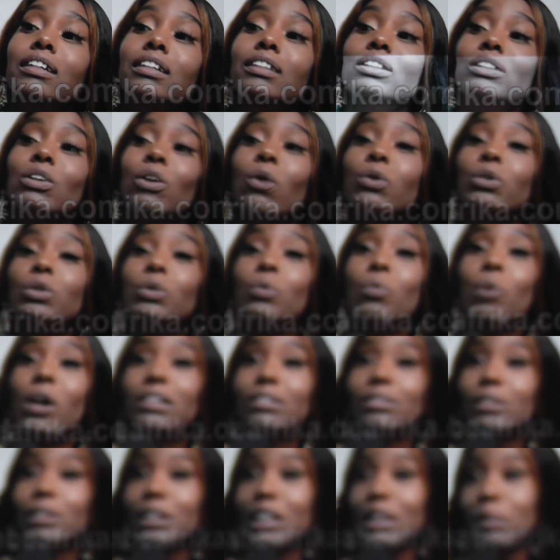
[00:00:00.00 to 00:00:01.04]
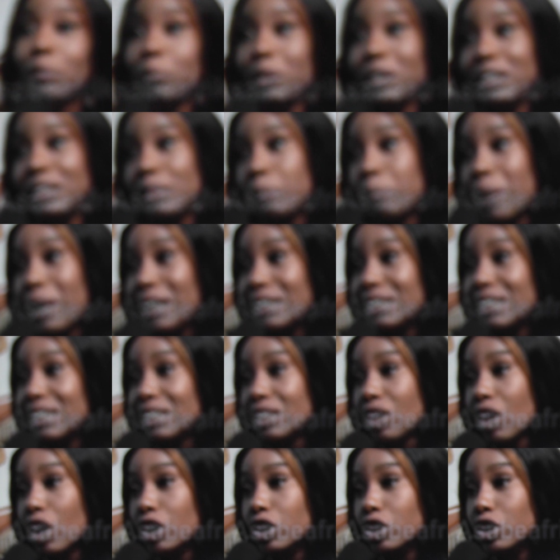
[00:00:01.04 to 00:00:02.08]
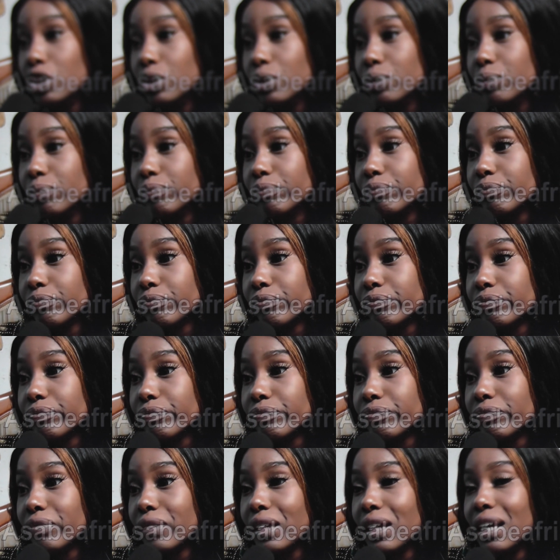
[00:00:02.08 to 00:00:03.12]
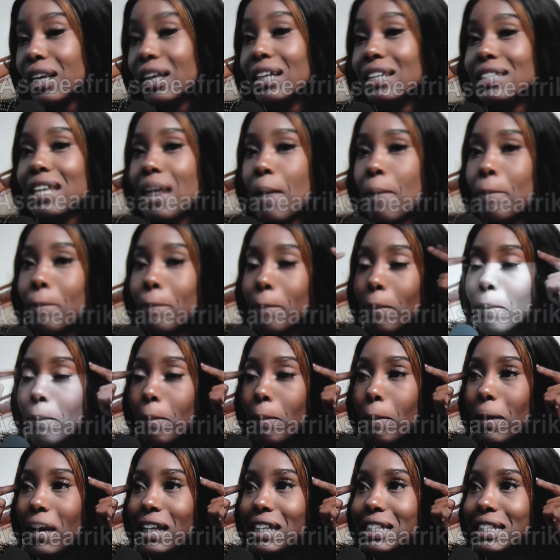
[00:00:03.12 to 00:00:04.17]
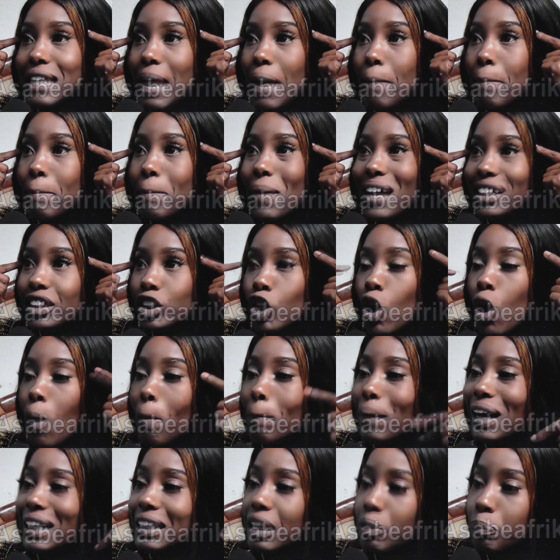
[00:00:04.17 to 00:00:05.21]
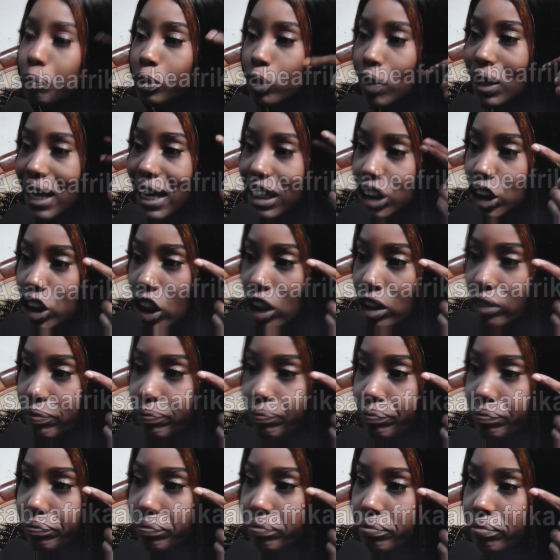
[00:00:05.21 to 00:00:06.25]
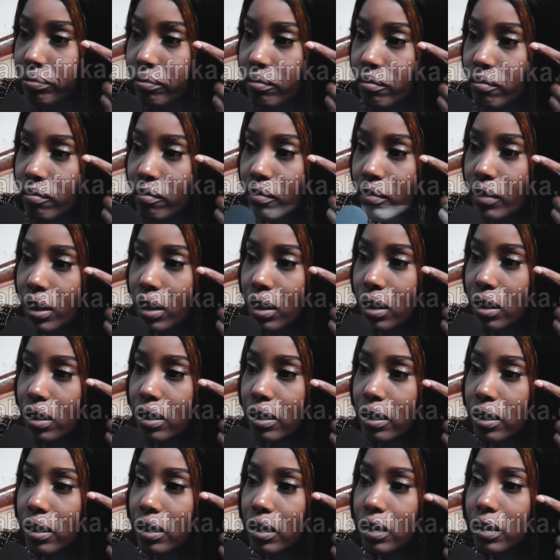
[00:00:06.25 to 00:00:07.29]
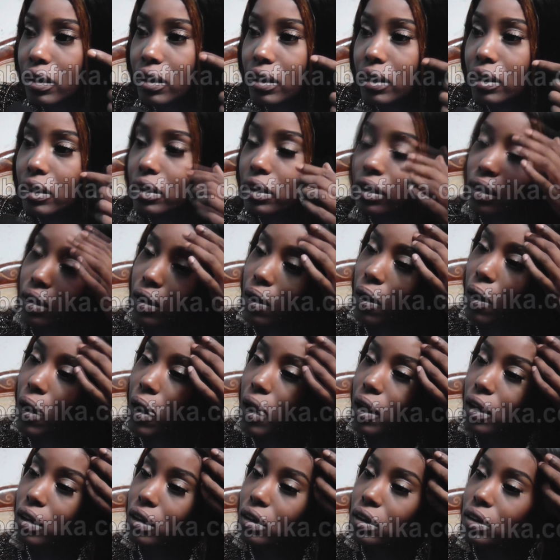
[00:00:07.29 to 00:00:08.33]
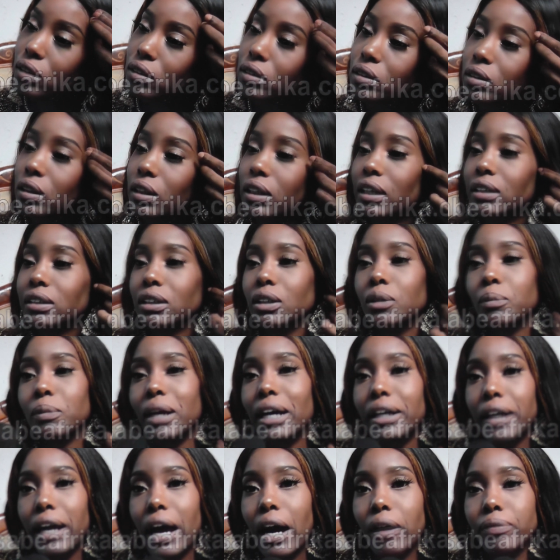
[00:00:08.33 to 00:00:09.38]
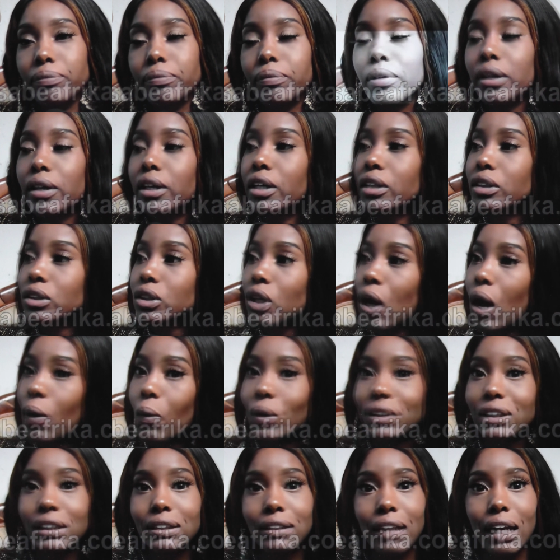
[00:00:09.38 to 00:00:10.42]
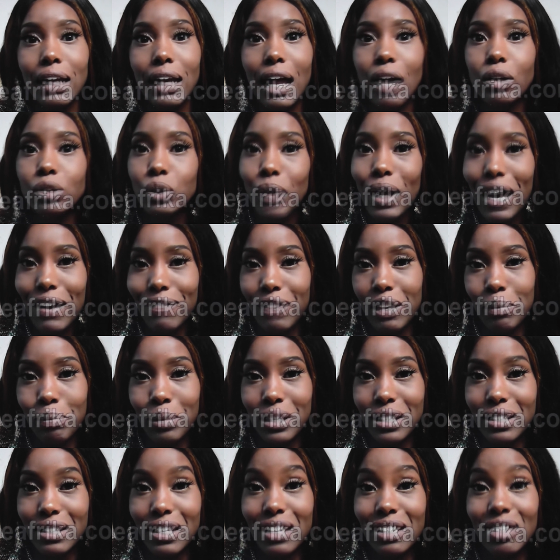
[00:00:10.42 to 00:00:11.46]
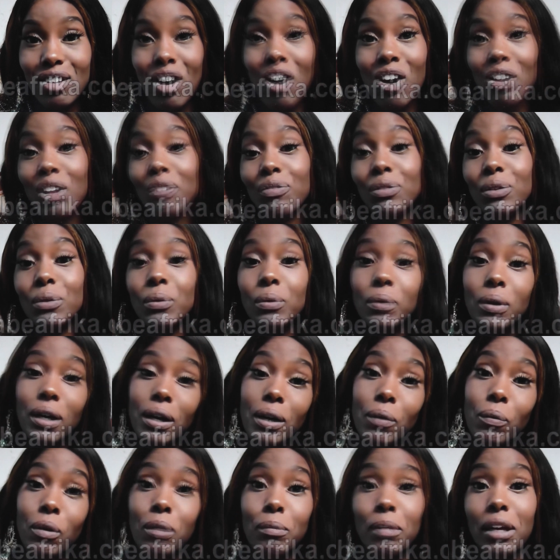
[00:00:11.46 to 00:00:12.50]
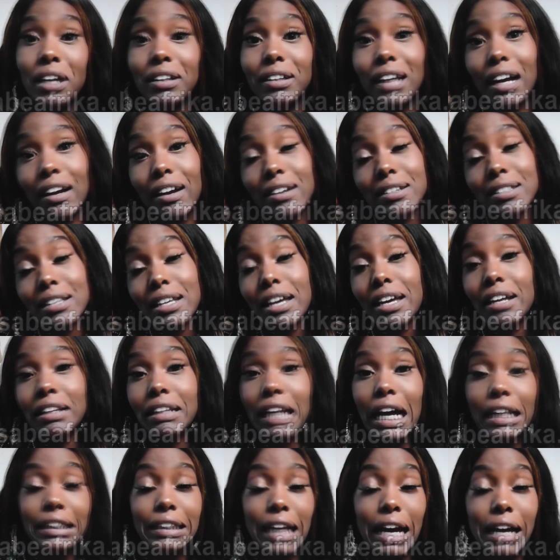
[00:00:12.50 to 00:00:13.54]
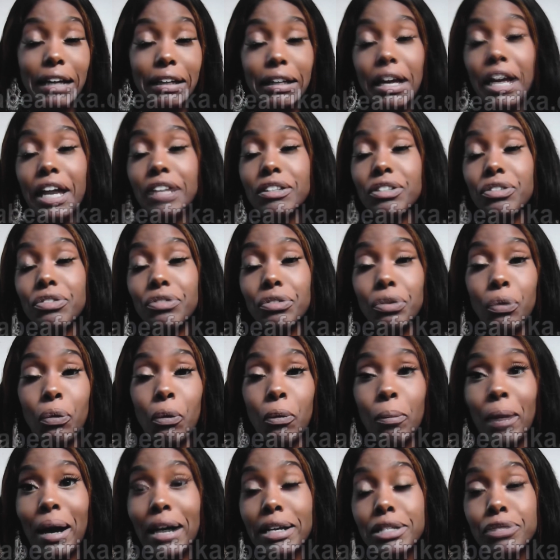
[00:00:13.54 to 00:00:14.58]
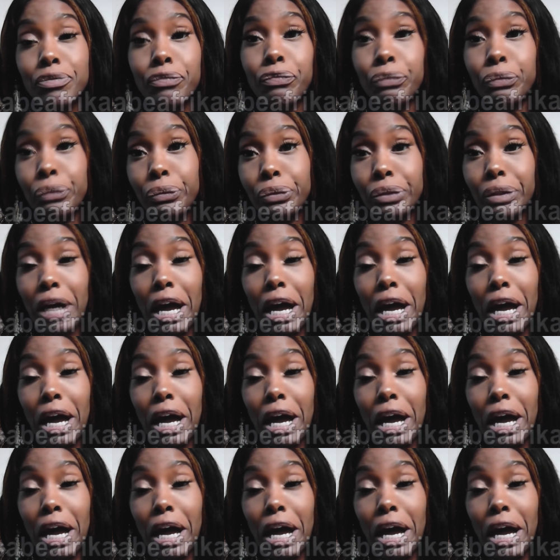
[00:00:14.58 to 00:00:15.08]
So you want to keep me dependent on you. It's a mental manipulation. So that you can just deal with you anyhow. Anyhow. So I wasn't allowed to have a business. All of you women that are saying that I ate the Oba's food,